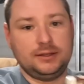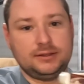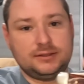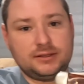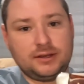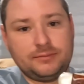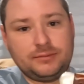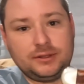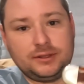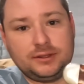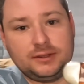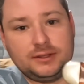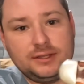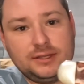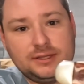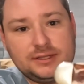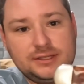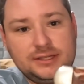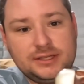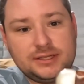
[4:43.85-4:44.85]
something
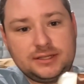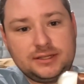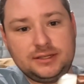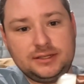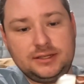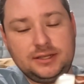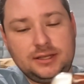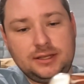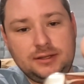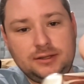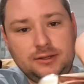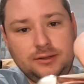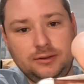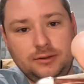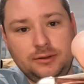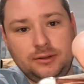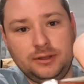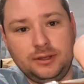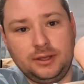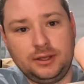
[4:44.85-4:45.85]
that is
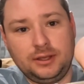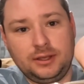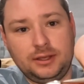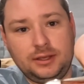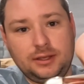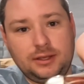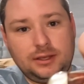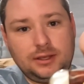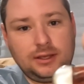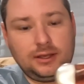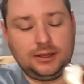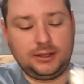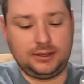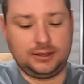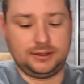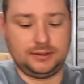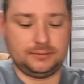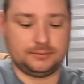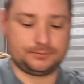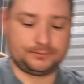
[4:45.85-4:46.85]
discontinued,
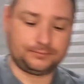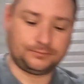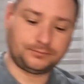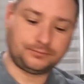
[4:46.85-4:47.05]
and